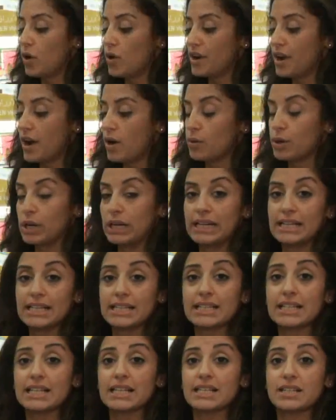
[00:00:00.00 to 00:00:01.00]
on our
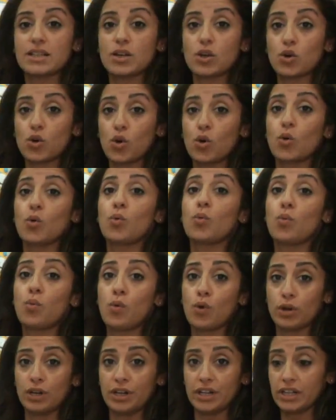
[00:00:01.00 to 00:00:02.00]
list is the raw
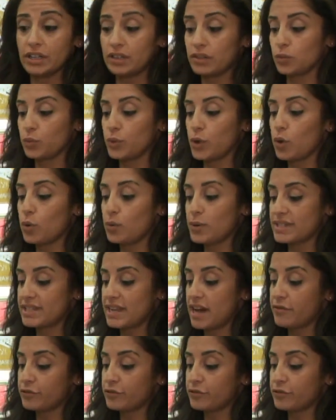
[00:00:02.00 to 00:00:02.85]
walnut. We always